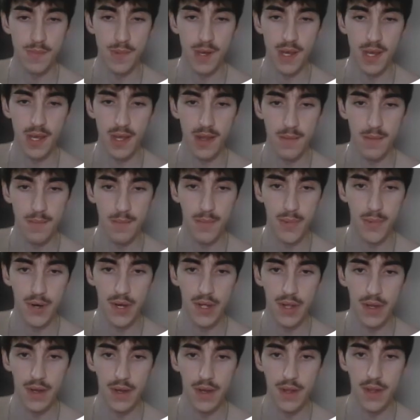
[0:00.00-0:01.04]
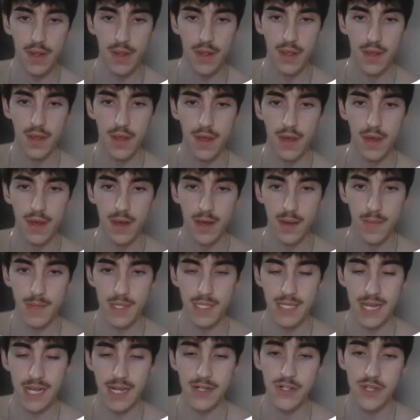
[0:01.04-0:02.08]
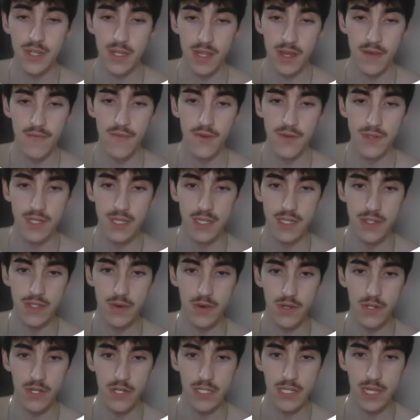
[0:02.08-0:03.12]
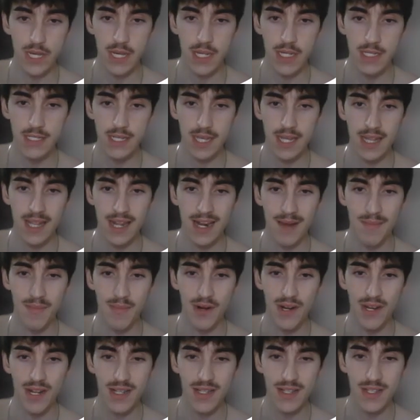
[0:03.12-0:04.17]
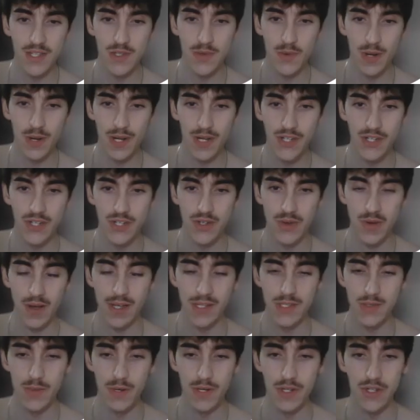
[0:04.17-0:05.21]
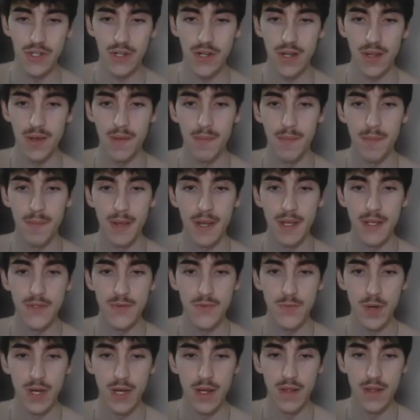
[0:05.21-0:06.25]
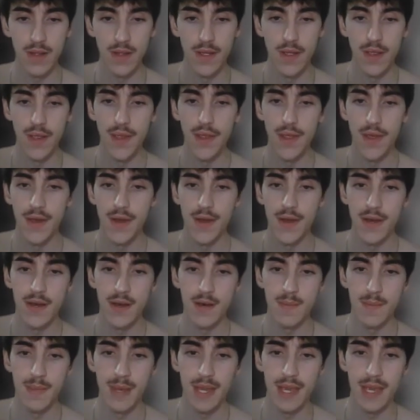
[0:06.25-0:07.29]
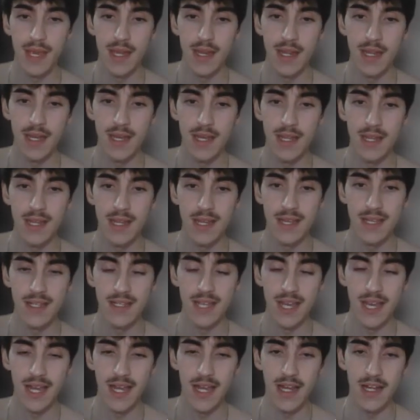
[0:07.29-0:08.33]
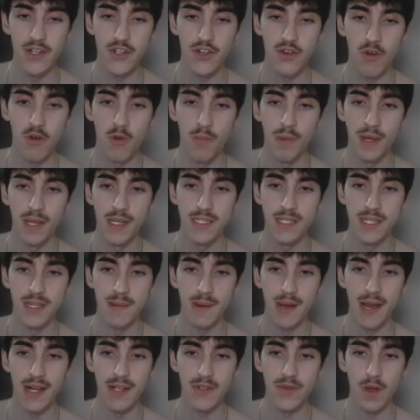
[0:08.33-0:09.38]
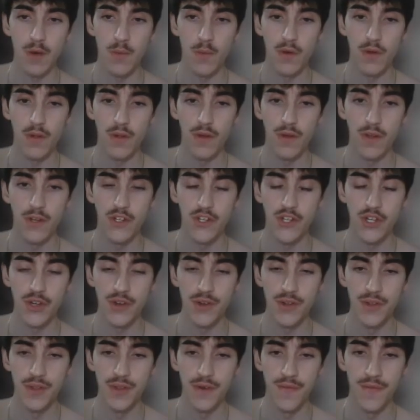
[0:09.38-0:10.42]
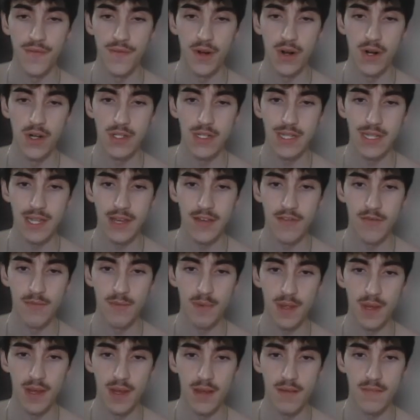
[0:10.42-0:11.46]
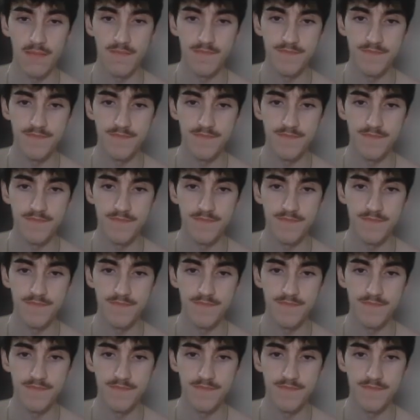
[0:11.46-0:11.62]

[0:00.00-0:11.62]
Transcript: bait, but it's actually, they full send the Scorching Sands, and then I predict the switch, so I switch as well. And it is a Tropius in the back, so I will shield the first Leaf Blade,